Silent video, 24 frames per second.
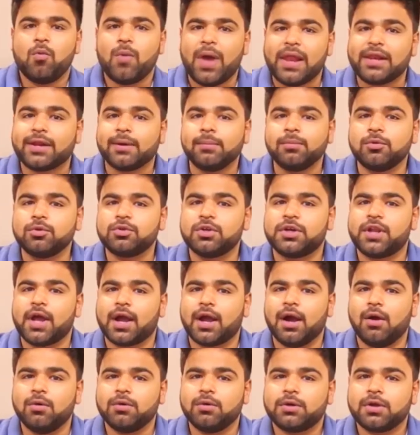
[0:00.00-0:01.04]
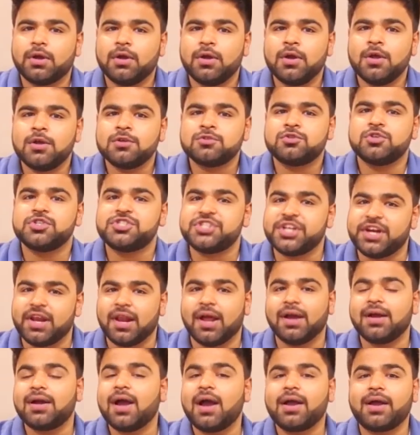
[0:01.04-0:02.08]
Welcome to the dugout. So Sri
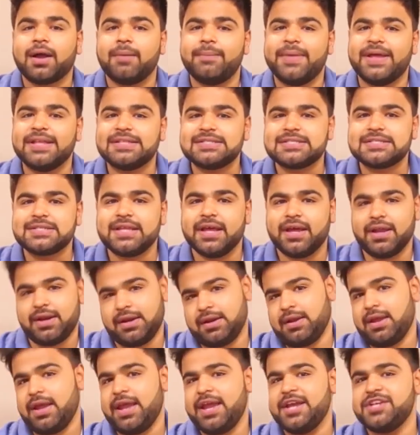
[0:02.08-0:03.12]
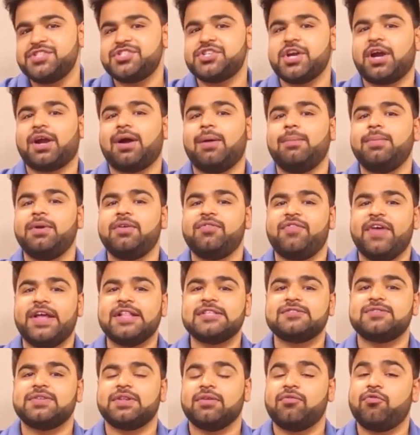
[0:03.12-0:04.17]
Lanka commenced their Asia Cup
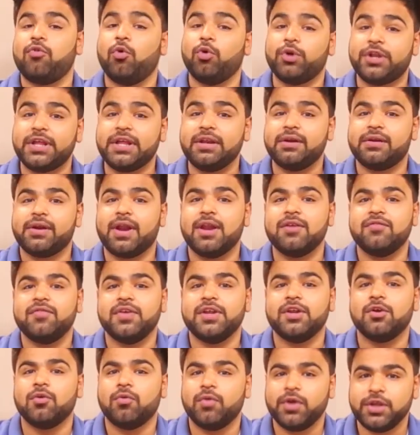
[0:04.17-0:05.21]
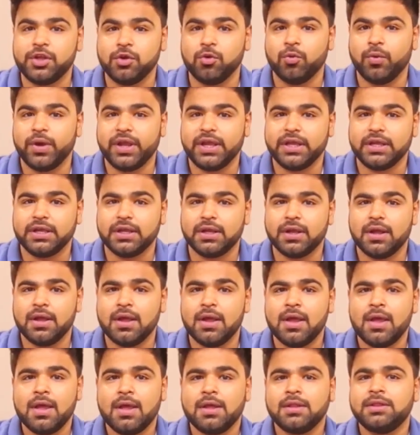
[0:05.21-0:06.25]
defense with a 14-run win over UAE.
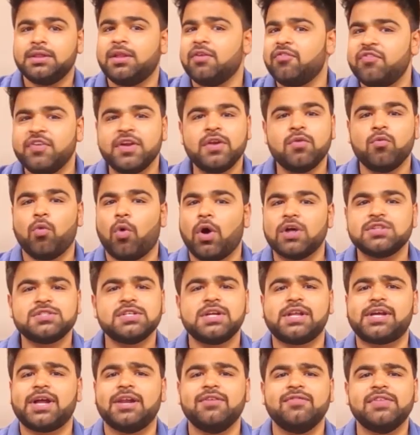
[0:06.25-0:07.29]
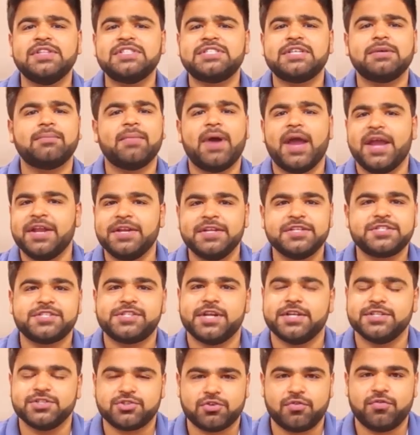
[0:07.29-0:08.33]
The win wasn't convincing by any
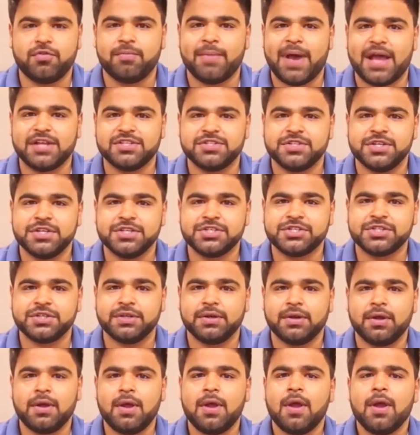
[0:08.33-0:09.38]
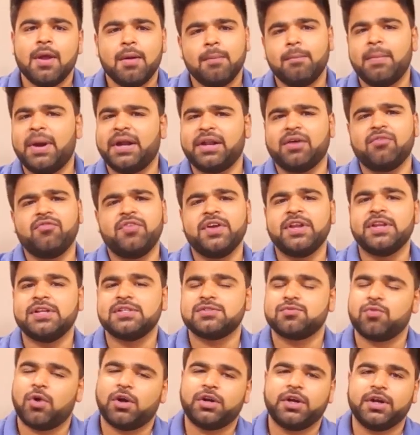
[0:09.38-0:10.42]
stretch of imagination, but a win
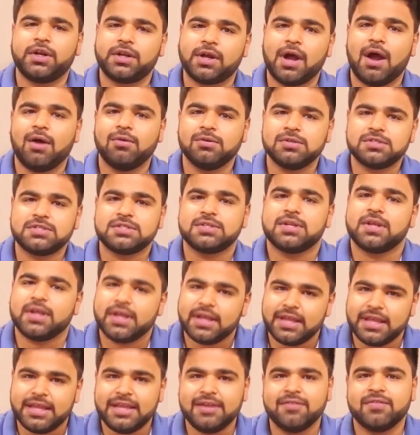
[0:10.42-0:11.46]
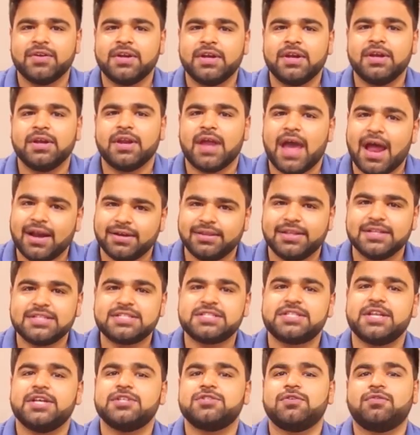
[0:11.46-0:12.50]
is what it counts, even at this
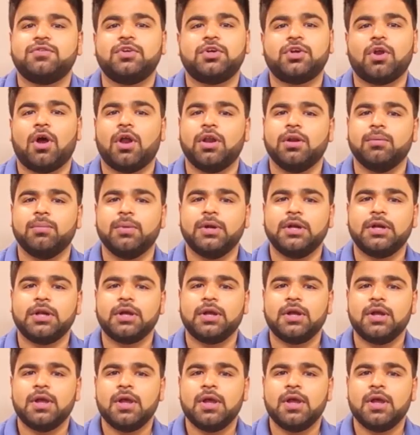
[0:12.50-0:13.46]
stage of the tournament.